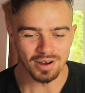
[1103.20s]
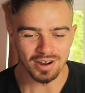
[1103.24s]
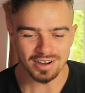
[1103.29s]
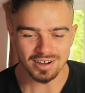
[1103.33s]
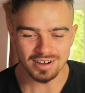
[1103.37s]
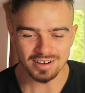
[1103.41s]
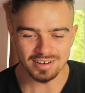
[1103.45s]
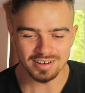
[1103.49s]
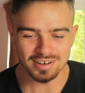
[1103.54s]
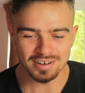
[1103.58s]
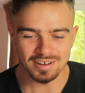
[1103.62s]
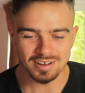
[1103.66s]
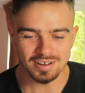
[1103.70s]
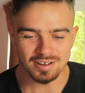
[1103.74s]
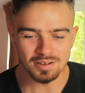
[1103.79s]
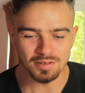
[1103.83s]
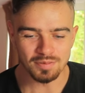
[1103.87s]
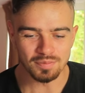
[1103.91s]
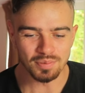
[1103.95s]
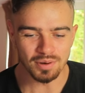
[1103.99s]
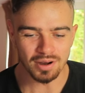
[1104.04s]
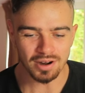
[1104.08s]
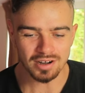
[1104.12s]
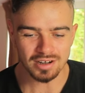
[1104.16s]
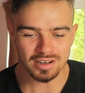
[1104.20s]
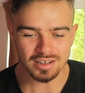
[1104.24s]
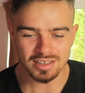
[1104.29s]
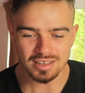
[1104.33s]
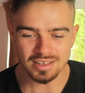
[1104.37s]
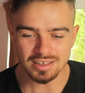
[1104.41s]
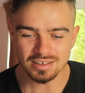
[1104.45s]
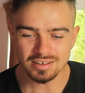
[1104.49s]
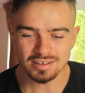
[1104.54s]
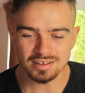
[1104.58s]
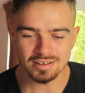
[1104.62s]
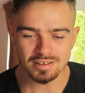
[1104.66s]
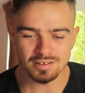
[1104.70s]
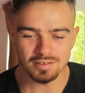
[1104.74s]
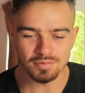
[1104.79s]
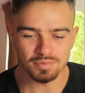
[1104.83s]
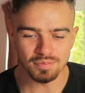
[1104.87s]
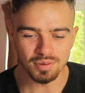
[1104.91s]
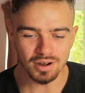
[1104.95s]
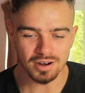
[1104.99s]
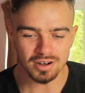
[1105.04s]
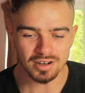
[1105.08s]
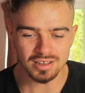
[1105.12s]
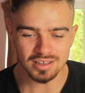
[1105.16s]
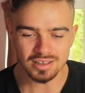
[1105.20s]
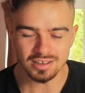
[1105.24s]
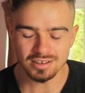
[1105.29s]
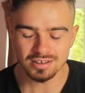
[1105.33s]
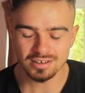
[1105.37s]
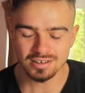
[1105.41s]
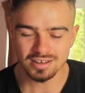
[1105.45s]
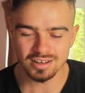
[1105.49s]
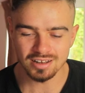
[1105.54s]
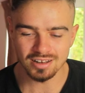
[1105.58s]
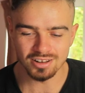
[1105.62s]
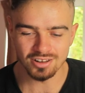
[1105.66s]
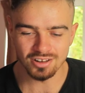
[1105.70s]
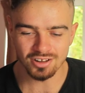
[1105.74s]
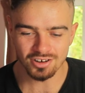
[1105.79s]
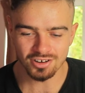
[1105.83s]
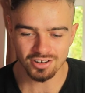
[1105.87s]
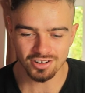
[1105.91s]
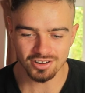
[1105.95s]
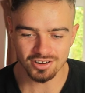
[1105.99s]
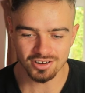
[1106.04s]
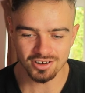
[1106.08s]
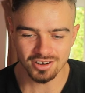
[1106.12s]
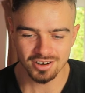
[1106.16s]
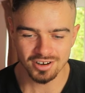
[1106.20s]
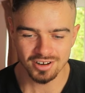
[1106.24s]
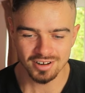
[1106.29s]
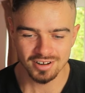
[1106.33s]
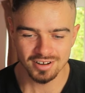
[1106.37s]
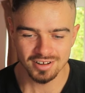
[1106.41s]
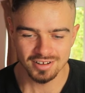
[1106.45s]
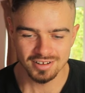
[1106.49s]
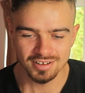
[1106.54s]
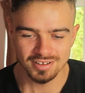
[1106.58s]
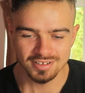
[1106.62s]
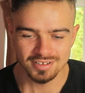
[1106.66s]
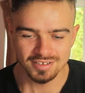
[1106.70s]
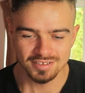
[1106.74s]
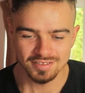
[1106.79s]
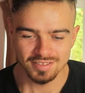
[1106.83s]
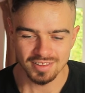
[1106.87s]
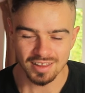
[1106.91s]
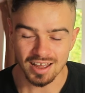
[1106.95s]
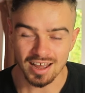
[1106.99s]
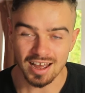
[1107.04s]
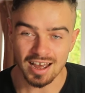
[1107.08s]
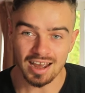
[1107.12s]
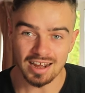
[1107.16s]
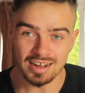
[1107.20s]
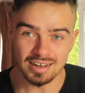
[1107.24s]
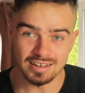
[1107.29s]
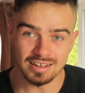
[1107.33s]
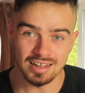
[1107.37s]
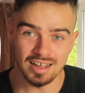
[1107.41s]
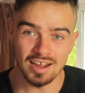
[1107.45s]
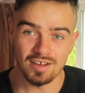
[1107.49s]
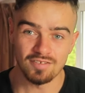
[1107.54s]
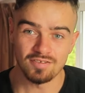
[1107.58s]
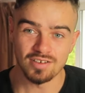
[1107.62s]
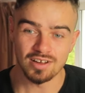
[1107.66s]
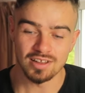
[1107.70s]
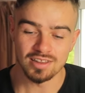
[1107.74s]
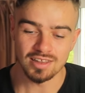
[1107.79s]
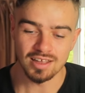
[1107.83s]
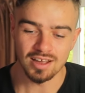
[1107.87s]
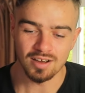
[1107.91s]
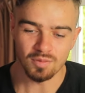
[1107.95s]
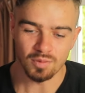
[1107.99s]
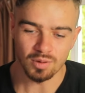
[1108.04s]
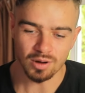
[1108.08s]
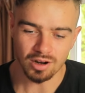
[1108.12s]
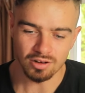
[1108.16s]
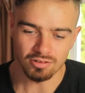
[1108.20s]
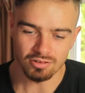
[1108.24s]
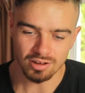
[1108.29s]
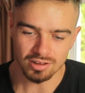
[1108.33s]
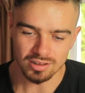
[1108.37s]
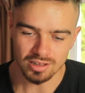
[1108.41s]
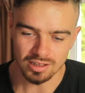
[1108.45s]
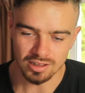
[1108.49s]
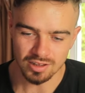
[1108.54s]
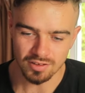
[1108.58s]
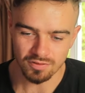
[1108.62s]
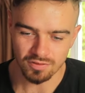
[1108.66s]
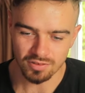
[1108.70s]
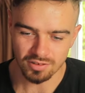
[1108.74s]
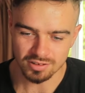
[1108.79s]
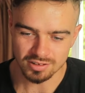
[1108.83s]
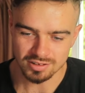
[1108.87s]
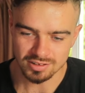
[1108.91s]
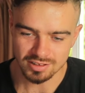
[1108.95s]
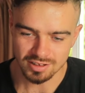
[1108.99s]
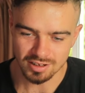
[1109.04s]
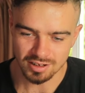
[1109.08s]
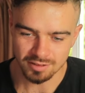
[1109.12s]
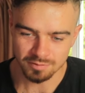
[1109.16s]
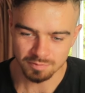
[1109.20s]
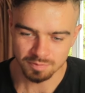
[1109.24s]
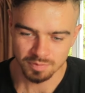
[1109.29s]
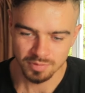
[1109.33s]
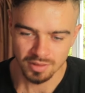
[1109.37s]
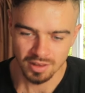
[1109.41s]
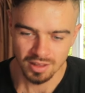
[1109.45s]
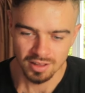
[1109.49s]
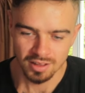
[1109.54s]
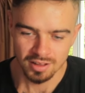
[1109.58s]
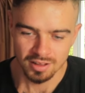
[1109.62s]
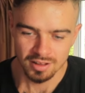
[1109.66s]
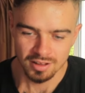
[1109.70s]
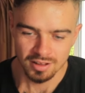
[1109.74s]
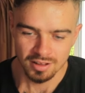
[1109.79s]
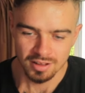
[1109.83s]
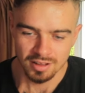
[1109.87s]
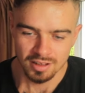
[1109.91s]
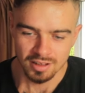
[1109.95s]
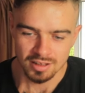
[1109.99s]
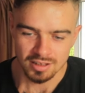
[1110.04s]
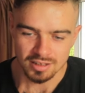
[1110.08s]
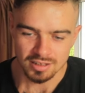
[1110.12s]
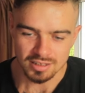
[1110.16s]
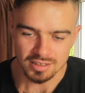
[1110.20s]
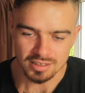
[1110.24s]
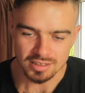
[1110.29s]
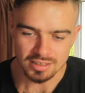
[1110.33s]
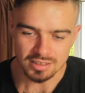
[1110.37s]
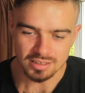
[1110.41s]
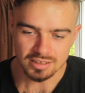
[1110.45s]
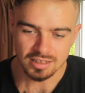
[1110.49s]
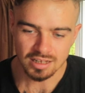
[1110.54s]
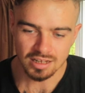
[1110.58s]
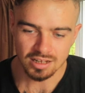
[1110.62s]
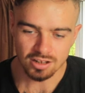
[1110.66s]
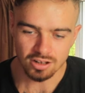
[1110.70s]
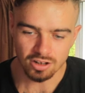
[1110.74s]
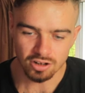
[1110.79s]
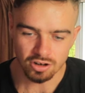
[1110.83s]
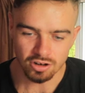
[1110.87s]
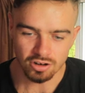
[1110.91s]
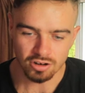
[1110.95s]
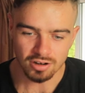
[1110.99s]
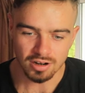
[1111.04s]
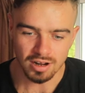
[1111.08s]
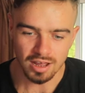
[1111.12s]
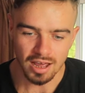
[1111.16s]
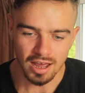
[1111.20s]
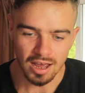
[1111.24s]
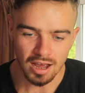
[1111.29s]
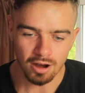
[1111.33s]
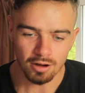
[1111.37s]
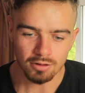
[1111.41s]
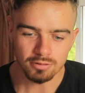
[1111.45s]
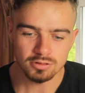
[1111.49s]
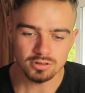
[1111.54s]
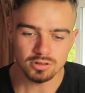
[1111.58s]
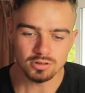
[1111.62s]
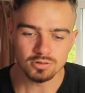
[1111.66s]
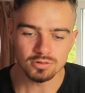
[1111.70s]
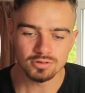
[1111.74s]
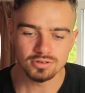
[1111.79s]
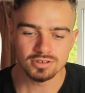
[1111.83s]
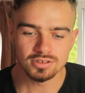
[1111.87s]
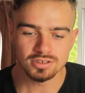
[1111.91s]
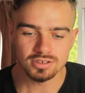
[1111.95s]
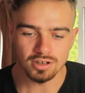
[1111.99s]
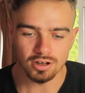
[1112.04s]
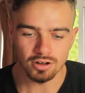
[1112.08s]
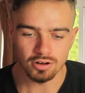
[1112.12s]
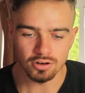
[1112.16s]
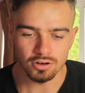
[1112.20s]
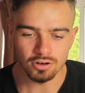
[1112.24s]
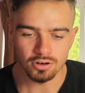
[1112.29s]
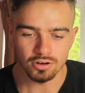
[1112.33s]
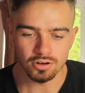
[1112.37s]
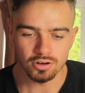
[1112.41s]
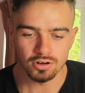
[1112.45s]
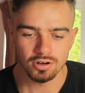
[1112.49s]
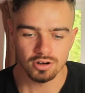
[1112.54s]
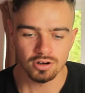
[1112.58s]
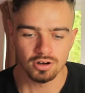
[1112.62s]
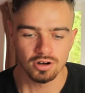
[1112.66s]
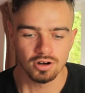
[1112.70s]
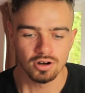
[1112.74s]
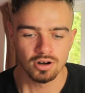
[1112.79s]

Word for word: but but he but he can learn i laughed at that when i read that the first time he can learn how to stutter